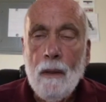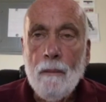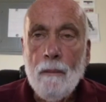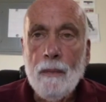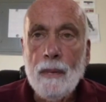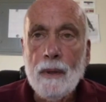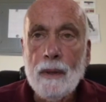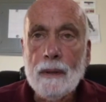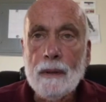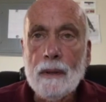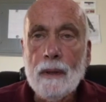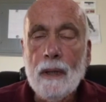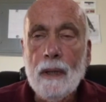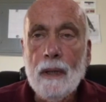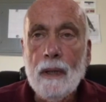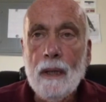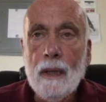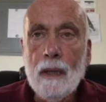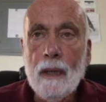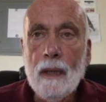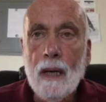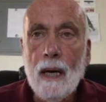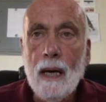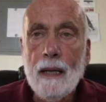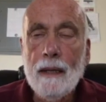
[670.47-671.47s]
But
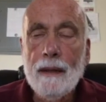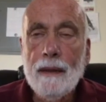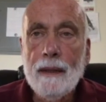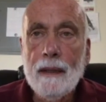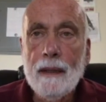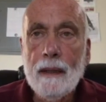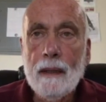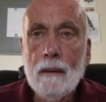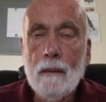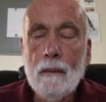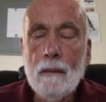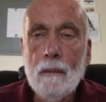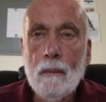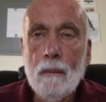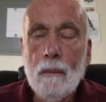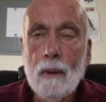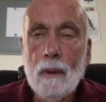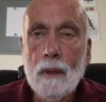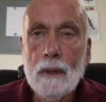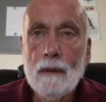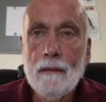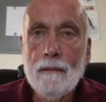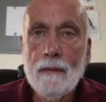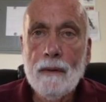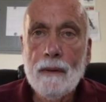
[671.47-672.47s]
I think
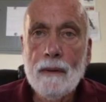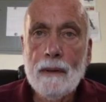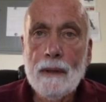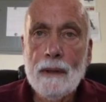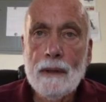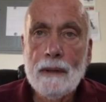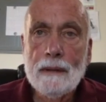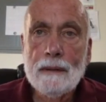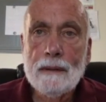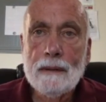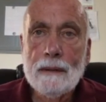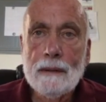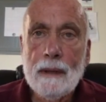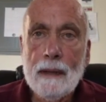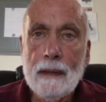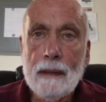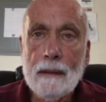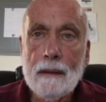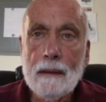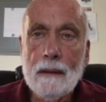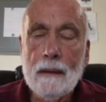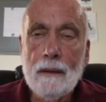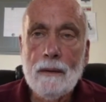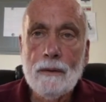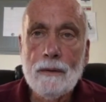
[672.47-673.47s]
one of the things that
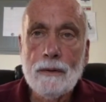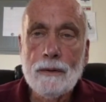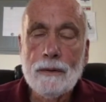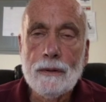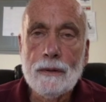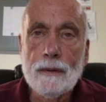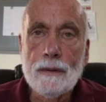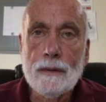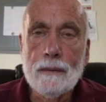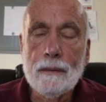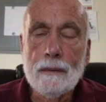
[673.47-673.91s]
you should